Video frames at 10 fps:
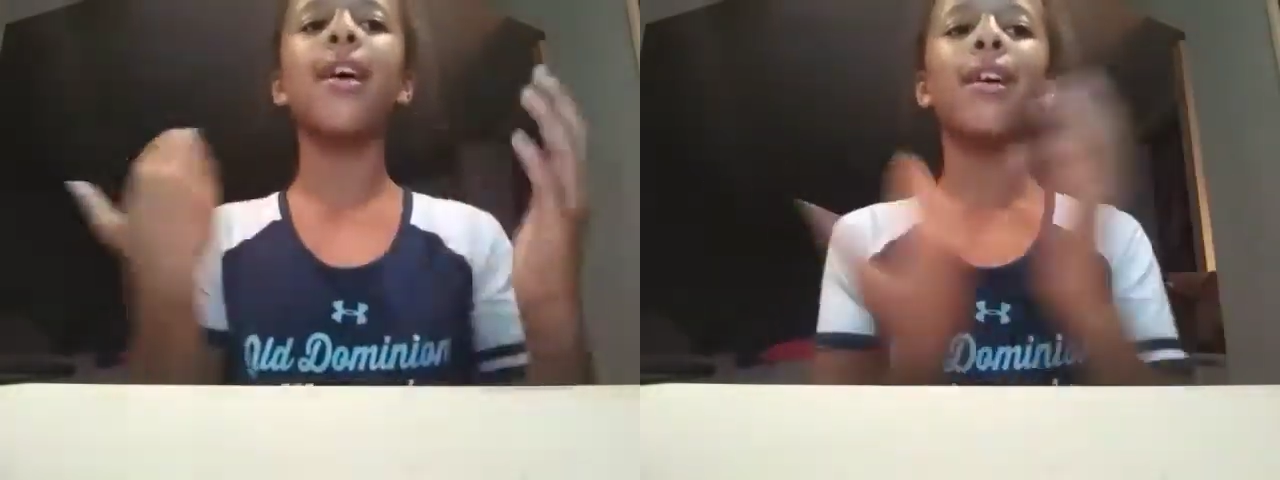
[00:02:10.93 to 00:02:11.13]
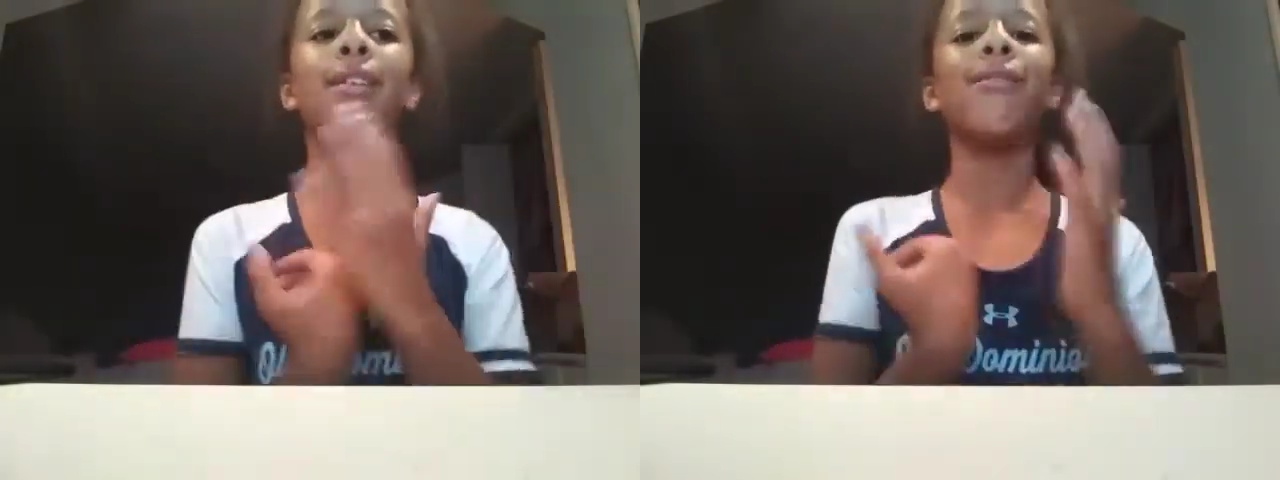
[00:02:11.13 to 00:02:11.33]

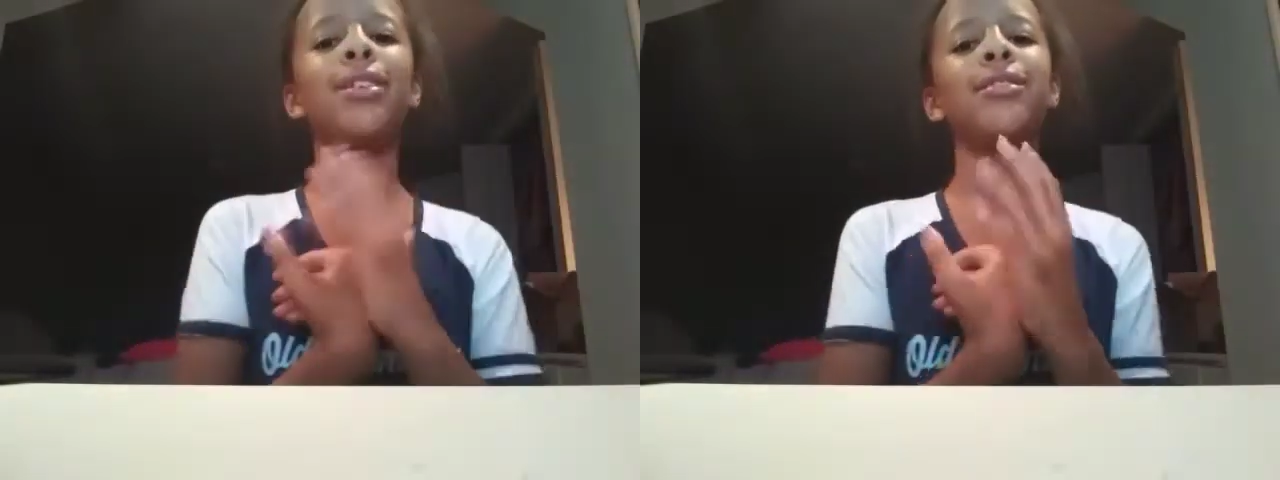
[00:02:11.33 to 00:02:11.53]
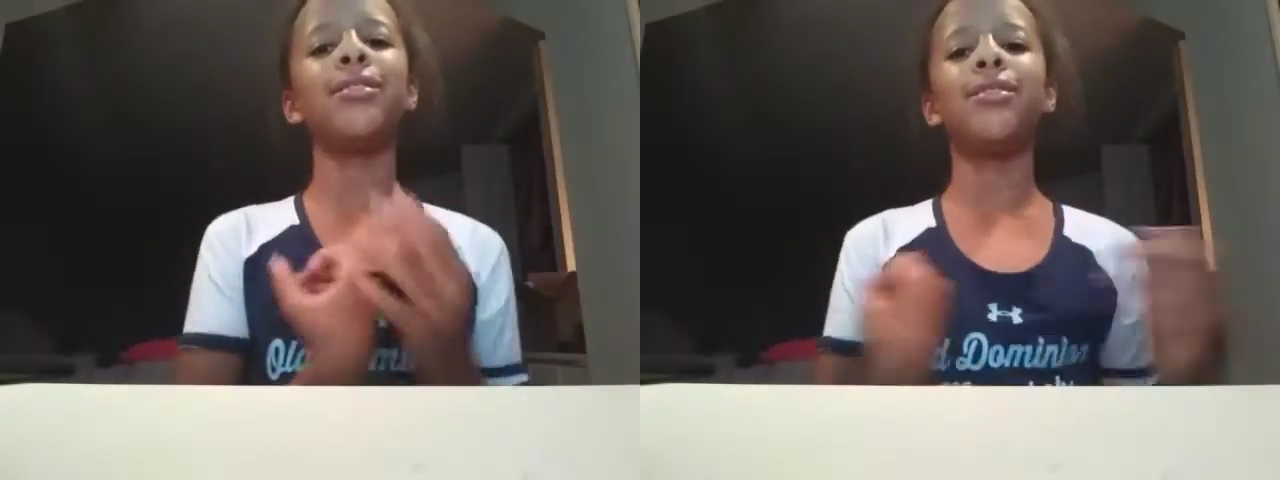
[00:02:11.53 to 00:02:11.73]

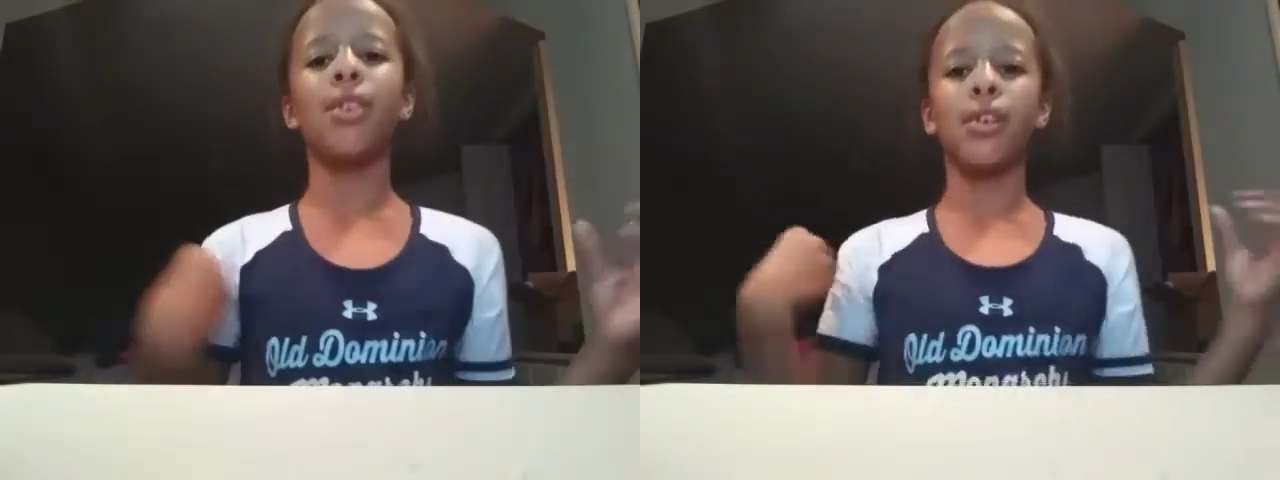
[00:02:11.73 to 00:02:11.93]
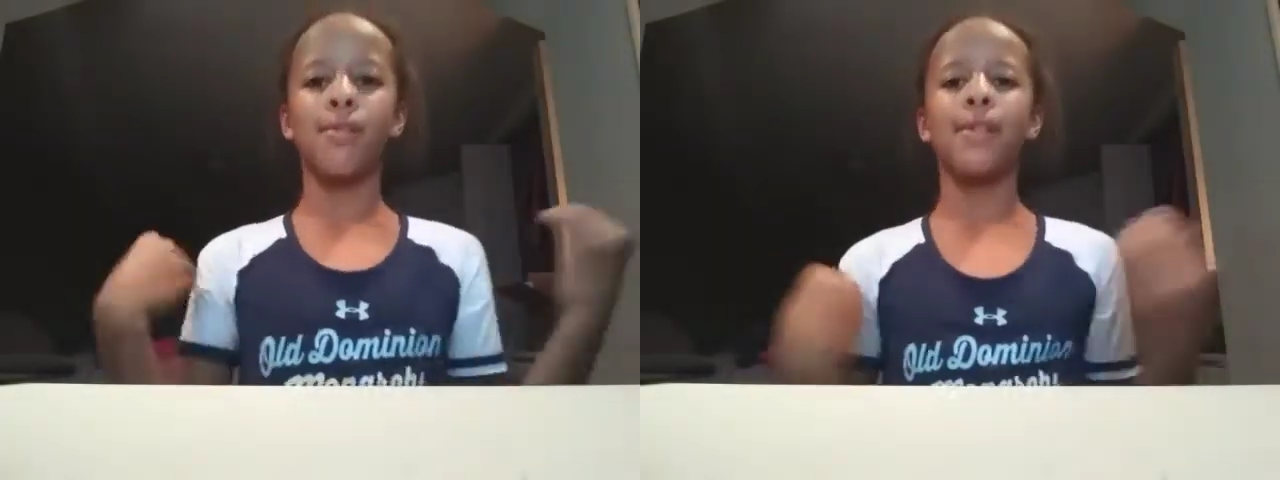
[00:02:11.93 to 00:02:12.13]
convention, so I
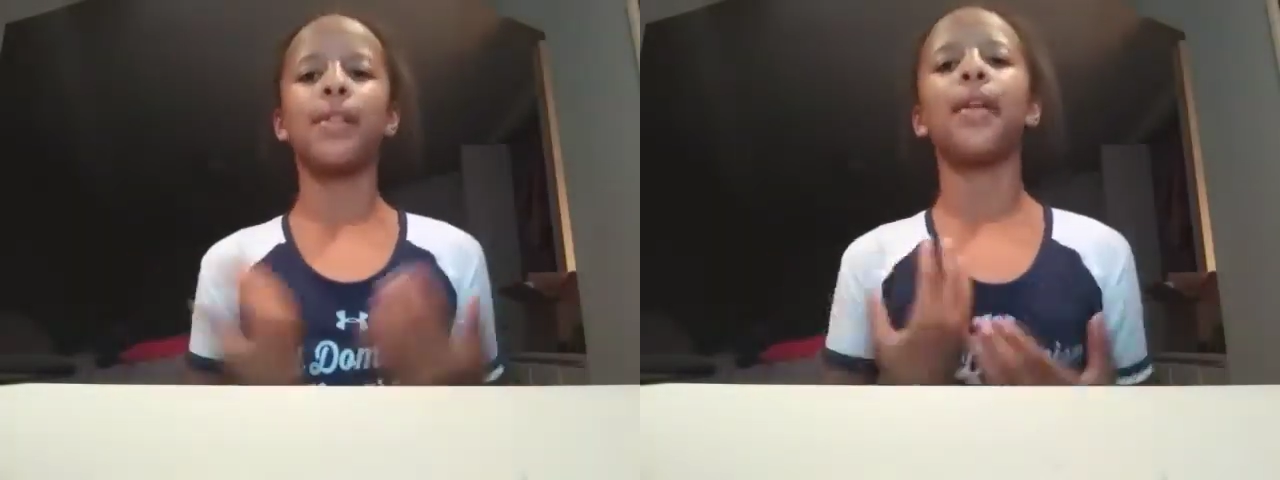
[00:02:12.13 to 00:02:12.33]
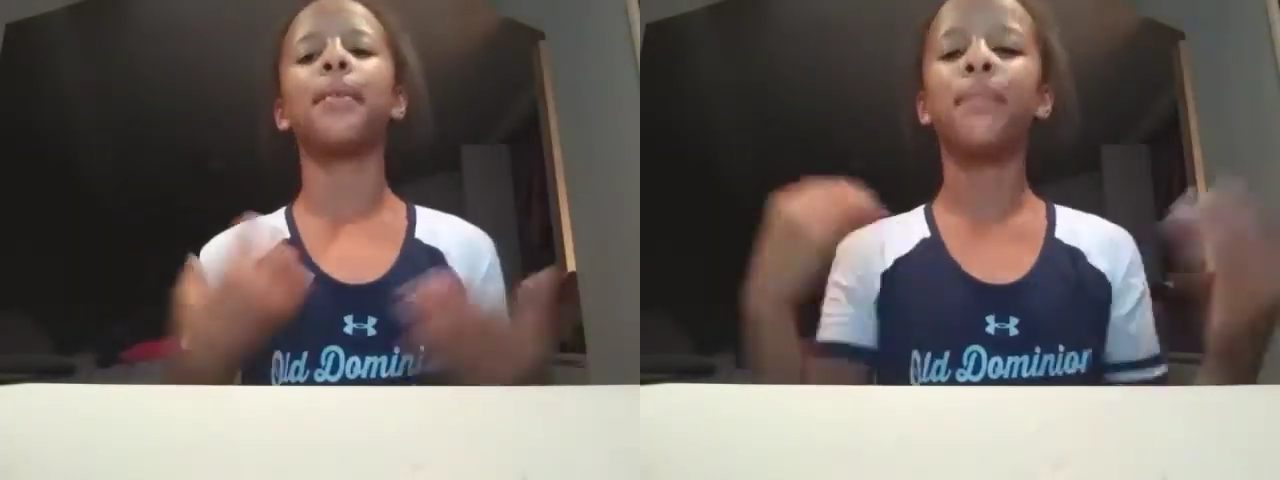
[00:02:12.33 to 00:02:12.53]
couldn't really, like,